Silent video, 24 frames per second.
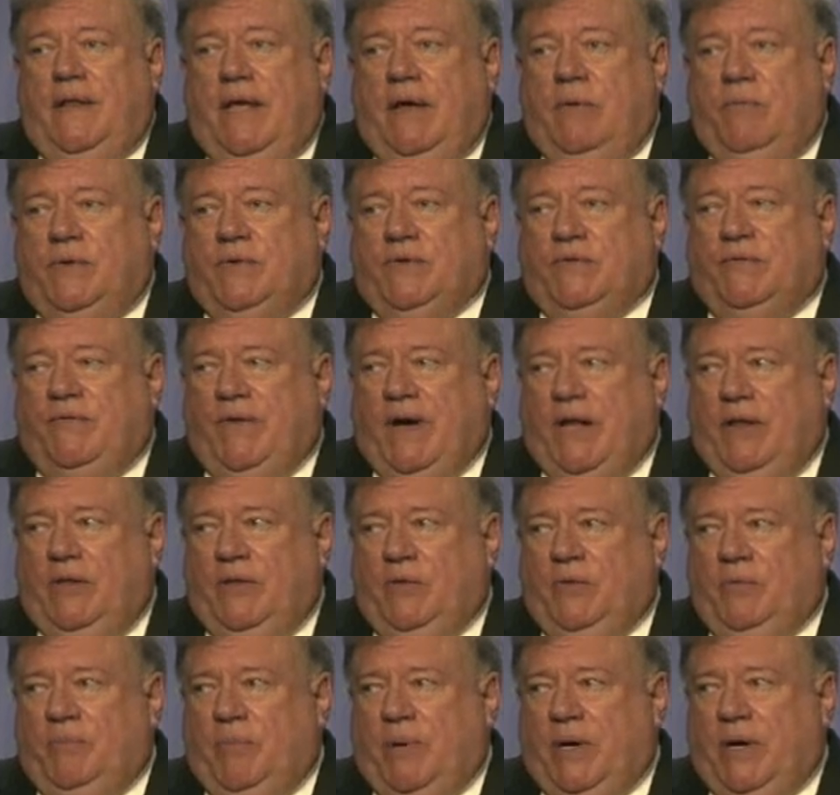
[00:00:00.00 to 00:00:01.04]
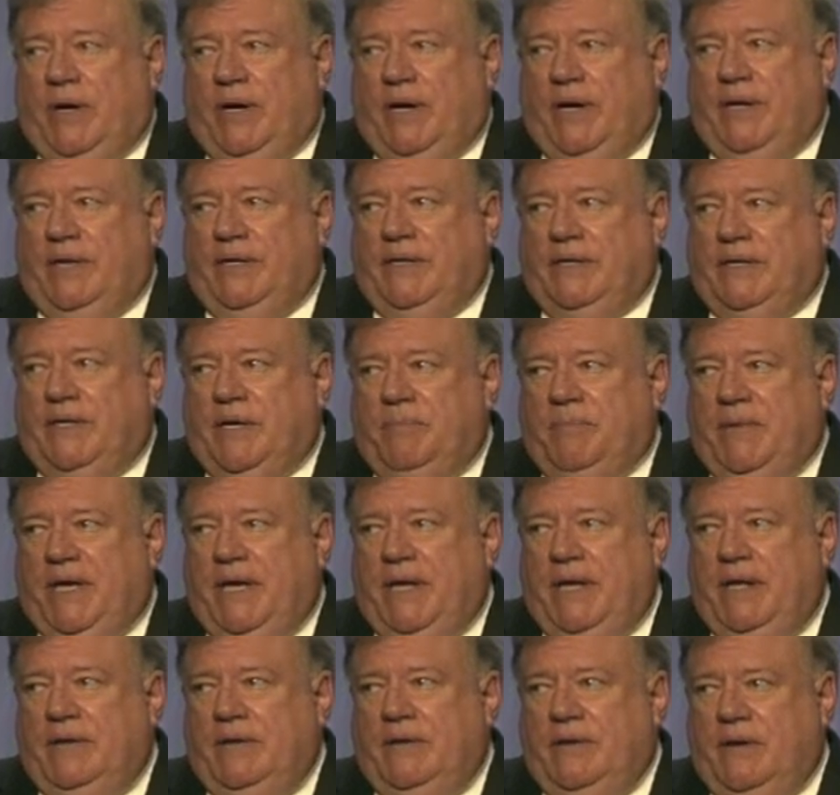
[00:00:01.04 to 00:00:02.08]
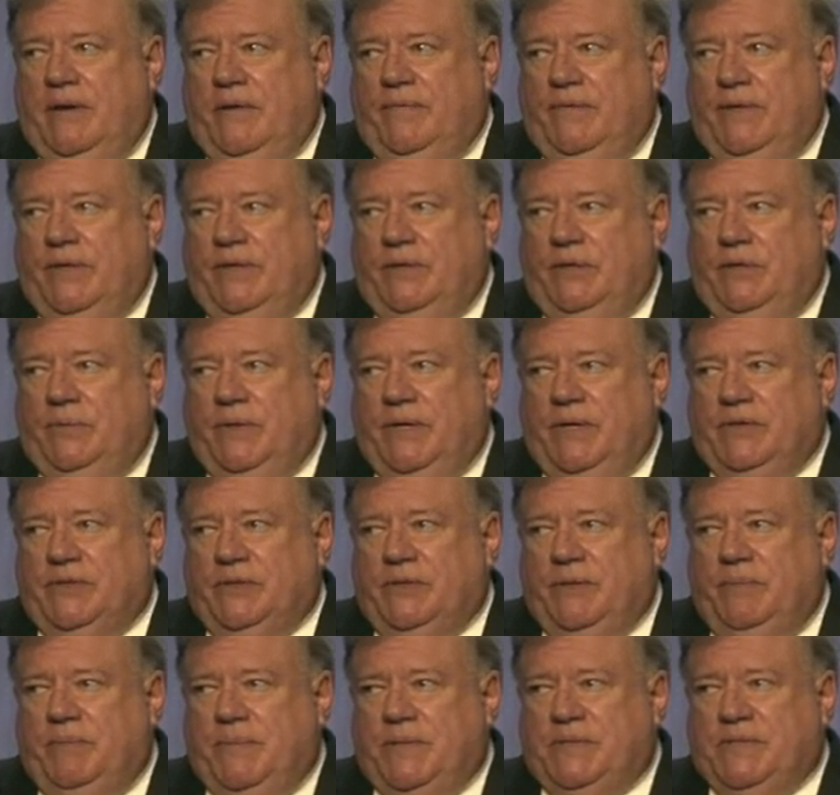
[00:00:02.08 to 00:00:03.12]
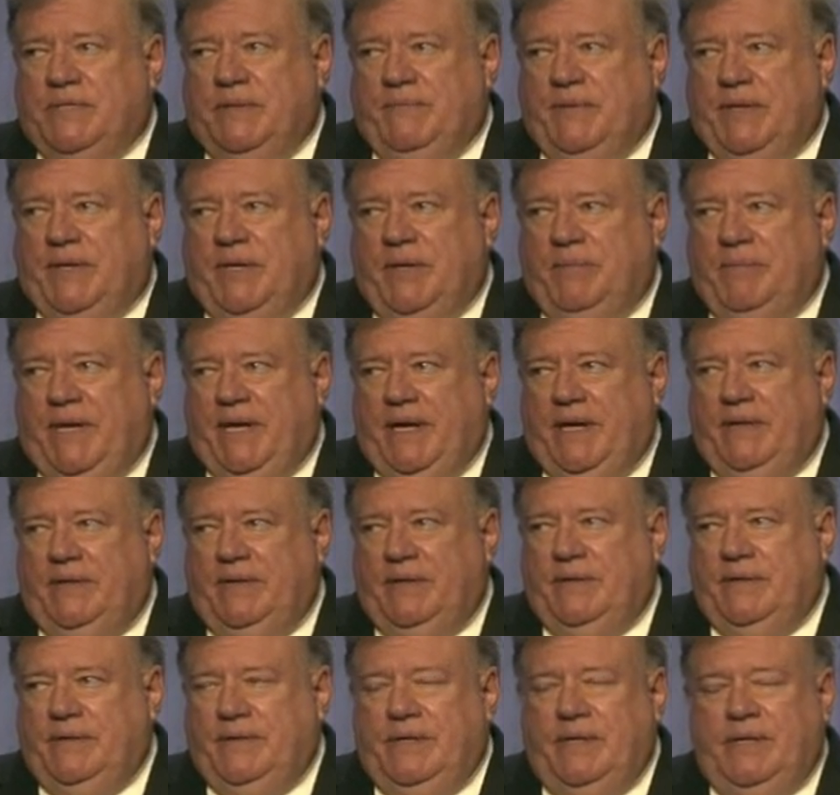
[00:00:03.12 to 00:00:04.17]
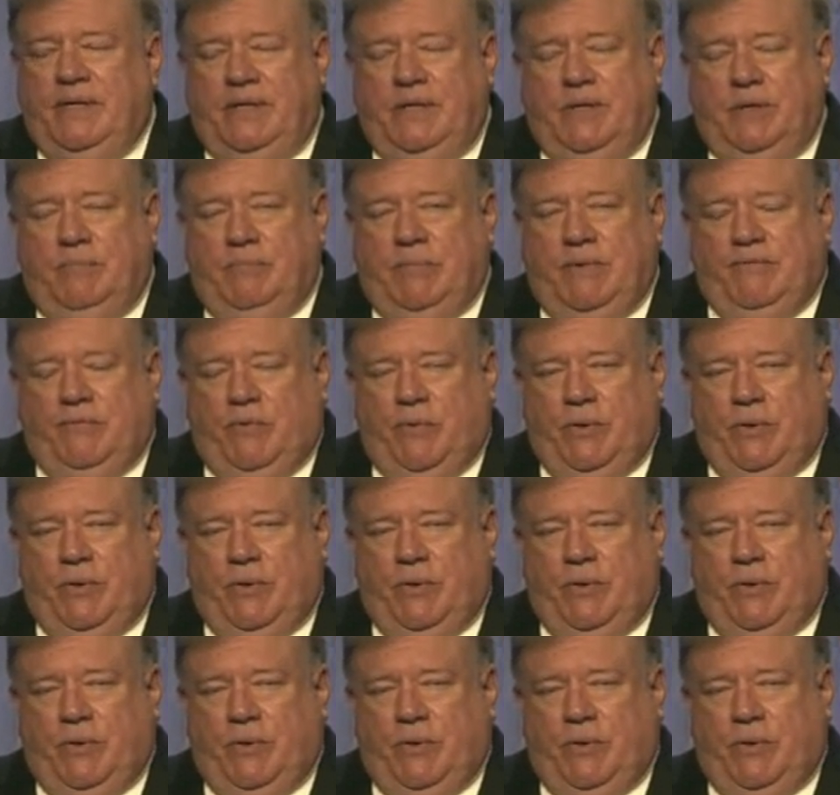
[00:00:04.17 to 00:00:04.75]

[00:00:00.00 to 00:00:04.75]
was followed by command of the U.S. Pacific Command before it